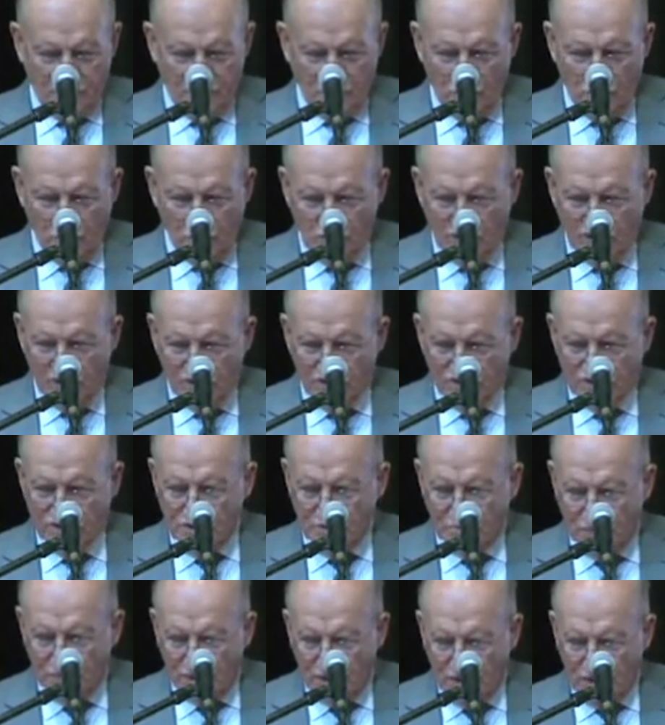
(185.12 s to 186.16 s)
known as
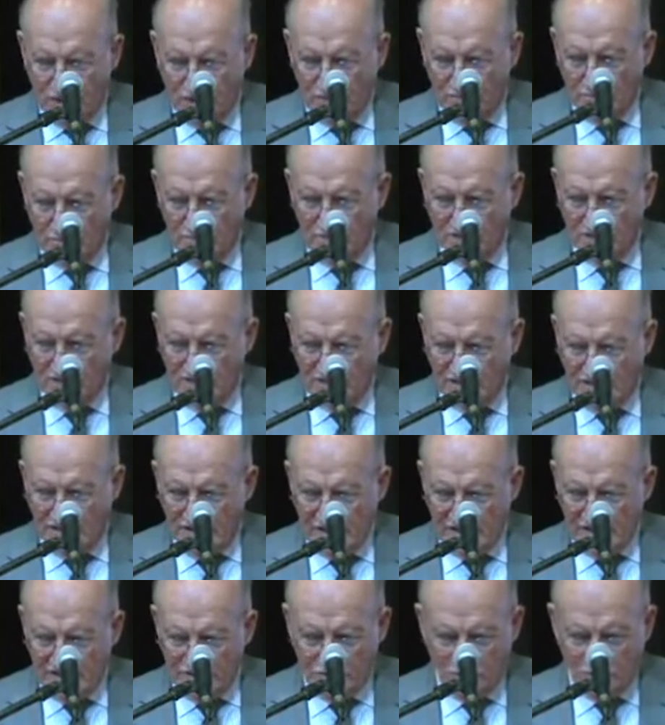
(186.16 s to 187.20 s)
the Bab, the
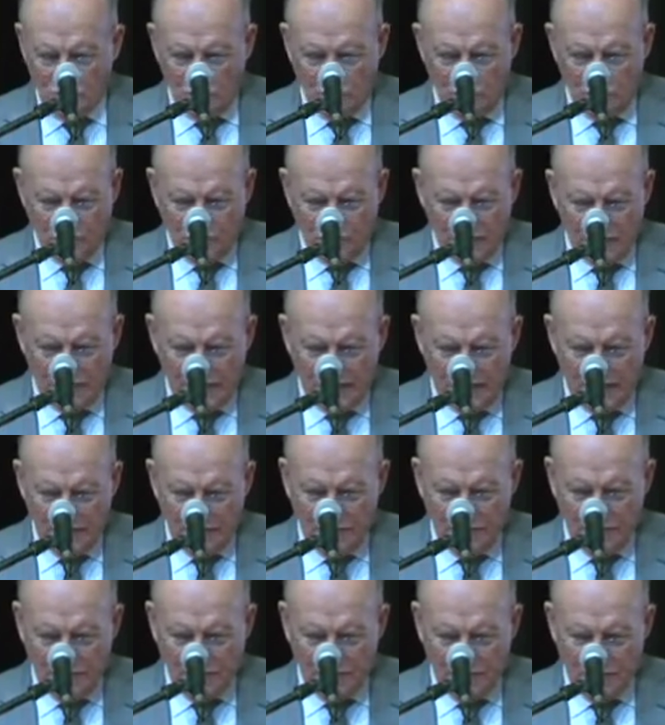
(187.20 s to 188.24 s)
Gate, who
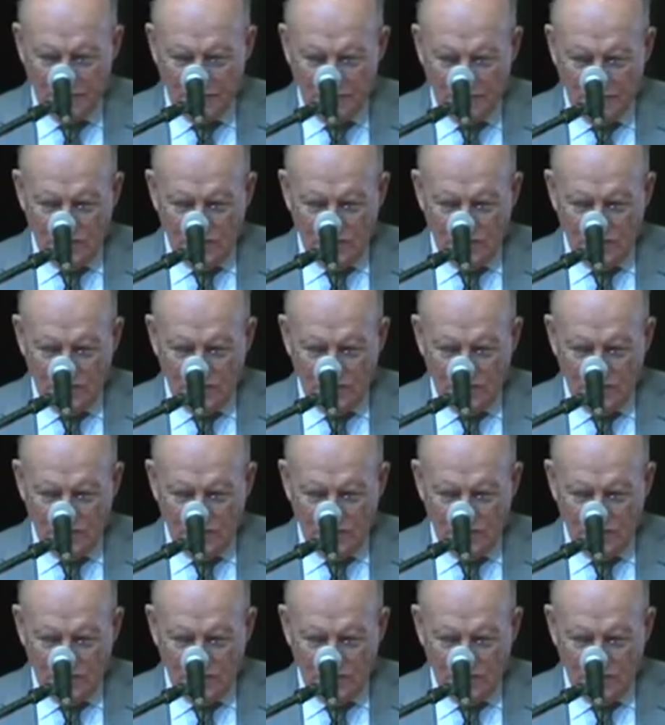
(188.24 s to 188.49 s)
proclaimed